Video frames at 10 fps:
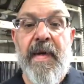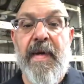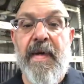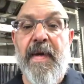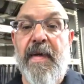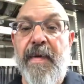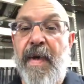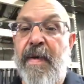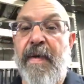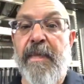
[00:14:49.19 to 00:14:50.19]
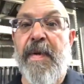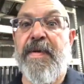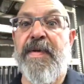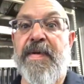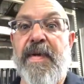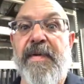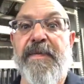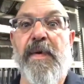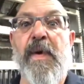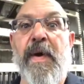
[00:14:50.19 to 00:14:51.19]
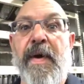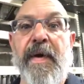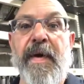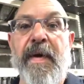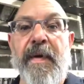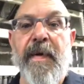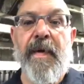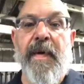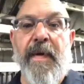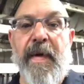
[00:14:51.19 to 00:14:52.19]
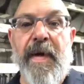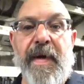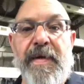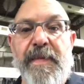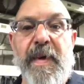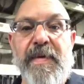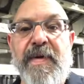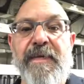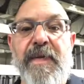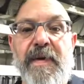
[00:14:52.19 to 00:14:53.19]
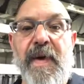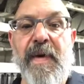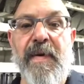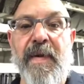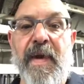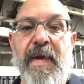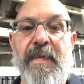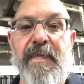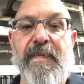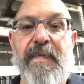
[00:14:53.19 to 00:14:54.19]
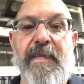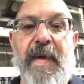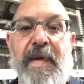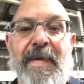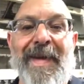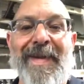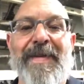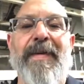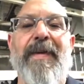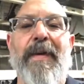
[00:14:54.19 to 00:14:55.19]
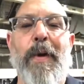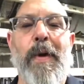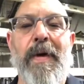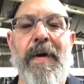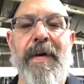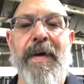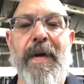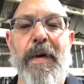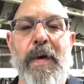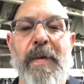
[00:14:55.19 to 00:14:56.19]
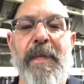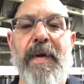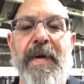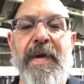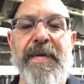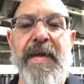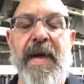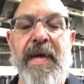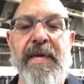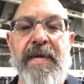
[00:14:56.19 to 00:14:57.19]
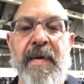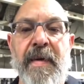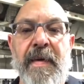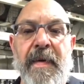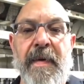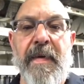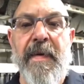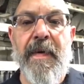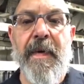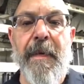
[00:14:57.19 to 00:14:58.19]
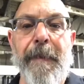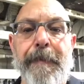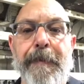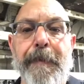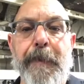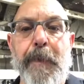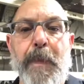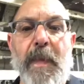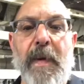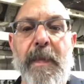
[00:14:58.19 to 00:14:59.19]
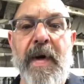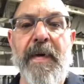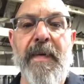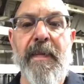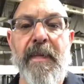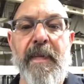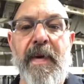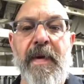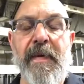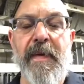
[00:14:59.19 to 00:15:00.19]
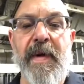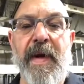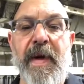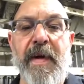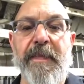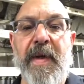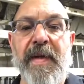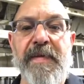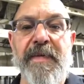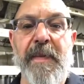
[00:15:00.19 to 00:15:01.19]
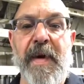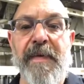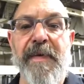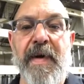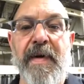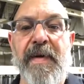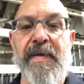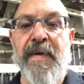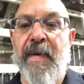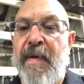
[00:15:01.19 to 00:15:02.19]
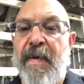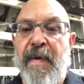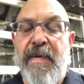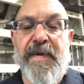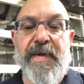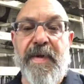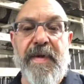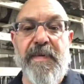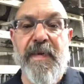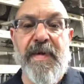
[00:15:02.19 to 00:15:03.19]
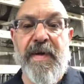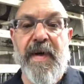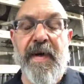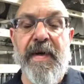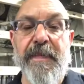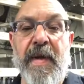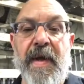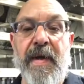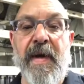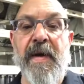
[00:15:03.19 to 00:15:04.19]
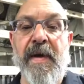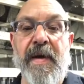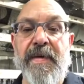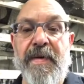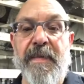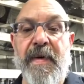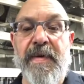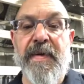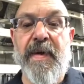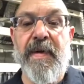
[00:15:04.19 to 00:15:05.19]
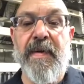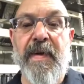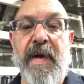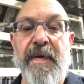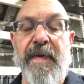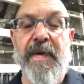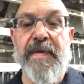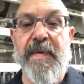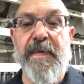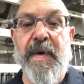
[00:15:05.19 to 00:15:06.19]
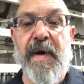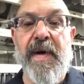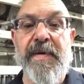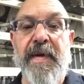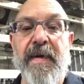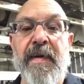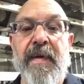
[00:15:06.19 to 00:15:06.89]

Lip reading: We got a whole bunch of stuff ordered, and as most of you know, that takes a little longer than normal these days. But we're getting updates from our vendors, just as we're trying update our customers on how things are progressing.